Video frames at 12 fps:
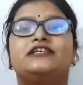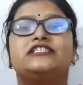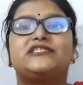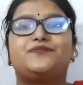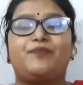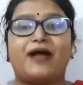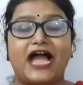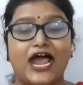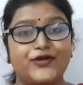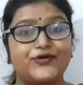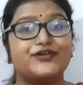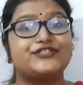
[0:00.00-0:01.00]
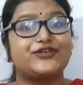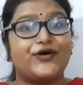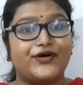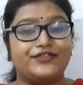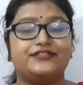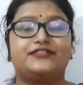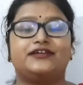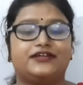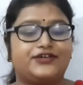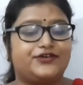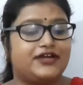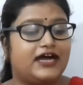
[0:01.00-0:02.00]
sparrows on
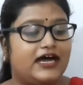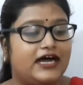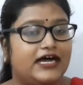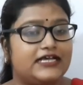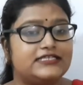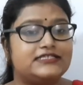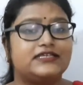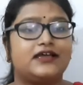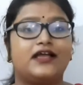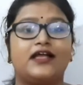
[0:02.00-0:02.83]
the grass,